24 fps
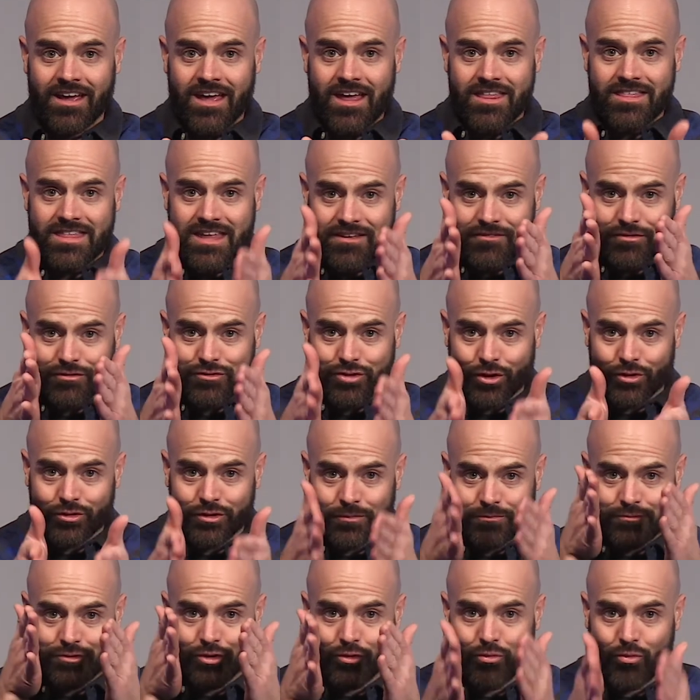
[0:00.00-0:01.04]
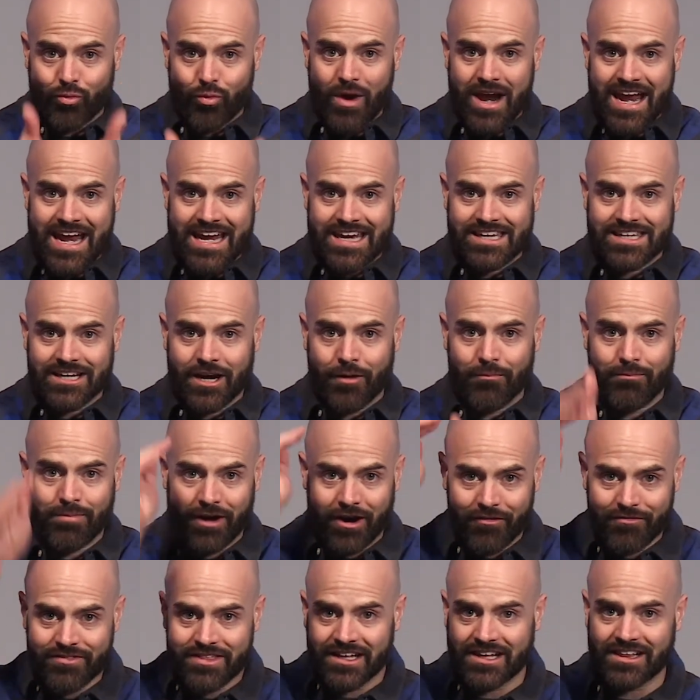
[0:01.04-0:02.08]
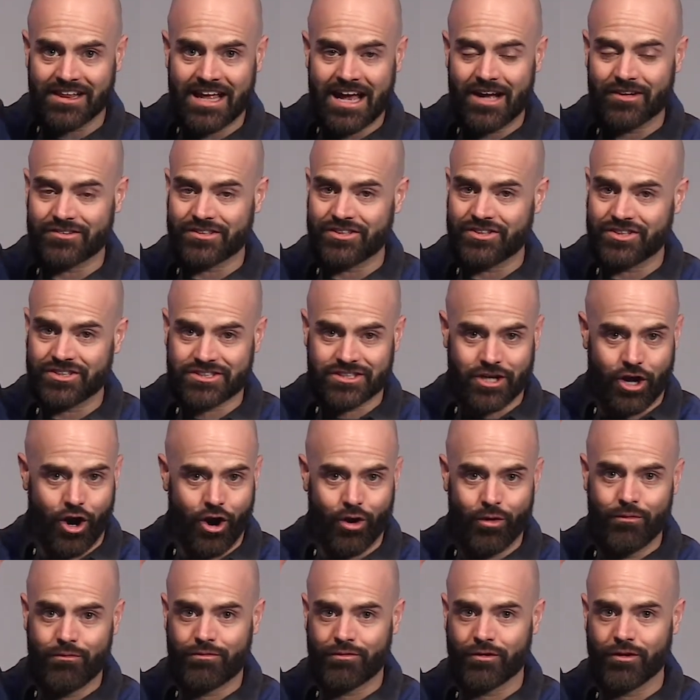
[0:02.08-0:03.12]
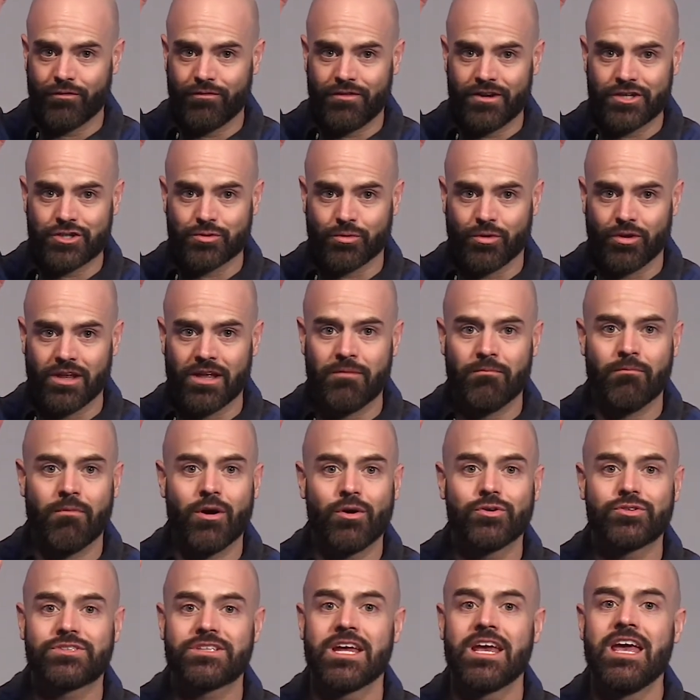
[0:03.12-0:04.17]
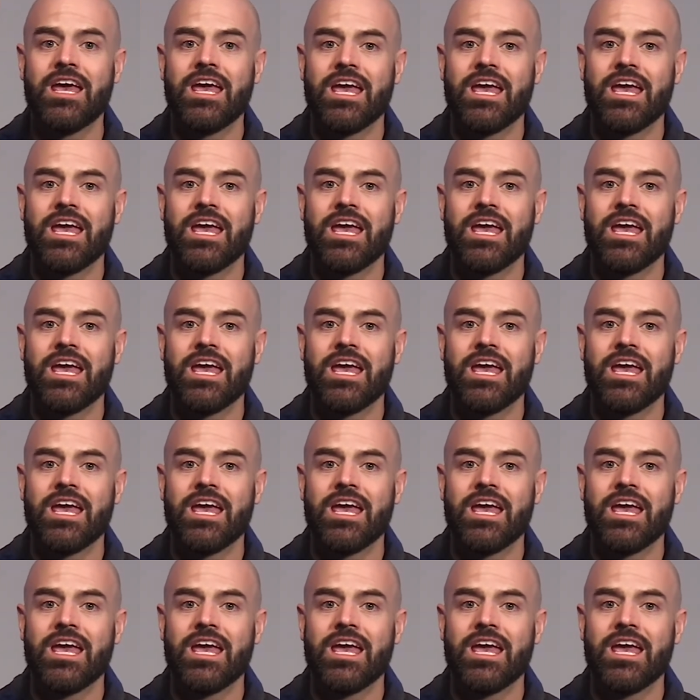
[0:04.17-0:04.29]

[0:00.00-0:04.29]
They'd have told him to wait above the clouds and just hope for a visual, and most,